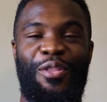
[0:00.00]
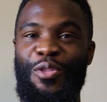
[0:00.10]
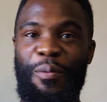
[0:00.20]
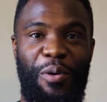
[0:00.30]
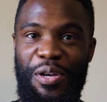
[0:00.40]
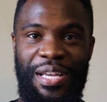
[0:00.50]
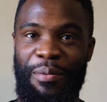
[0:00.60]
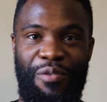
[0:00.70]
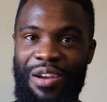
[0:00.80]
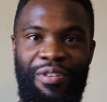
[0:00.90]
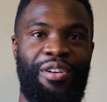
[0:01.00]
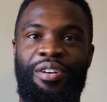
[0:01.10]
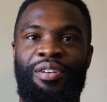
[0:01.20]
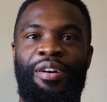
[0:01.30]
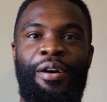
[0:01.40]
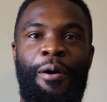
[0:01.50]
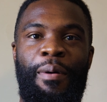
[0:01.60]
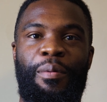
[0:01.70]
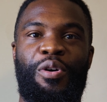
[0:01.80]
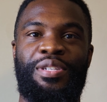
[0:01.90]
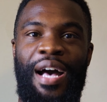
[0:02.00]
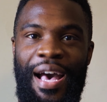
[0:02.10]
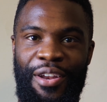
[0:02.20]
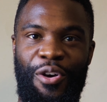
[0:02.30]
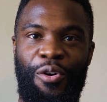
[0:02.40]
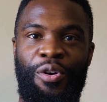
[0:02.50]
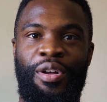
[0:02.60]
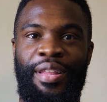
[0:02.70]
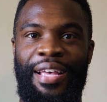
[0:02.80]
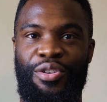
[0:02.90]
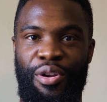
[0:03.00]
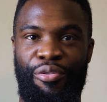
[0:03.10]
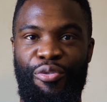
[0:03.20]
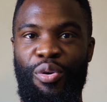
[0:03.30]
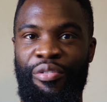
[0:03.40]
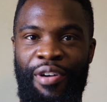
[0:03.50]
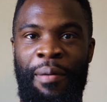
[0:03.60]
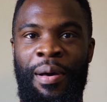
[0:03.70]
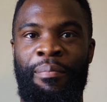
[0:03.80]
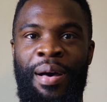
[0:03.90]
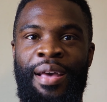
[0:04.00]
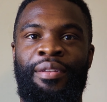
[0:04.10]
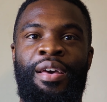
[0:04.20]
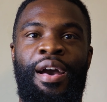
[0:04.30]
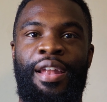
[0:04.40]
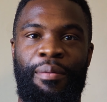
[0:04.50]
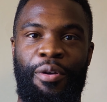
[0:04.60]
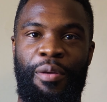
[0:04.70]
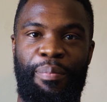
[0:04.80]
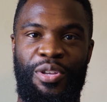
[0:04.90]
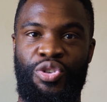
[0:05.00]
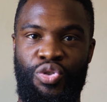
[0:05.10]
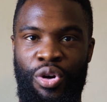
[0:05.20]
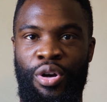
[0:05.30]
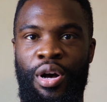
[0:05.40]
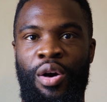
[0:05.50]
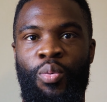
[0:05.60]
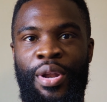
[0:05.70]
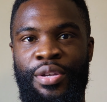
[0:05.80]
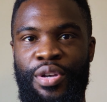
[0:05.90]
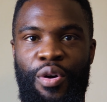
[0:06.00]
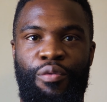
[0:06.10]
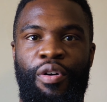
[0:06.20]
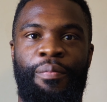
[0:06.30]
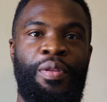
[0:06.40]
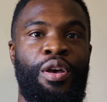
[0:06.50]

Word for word: Not because I'm a great runner, but because I know that it's gonna fortify my mind and I'm gonna be stronger when it's over.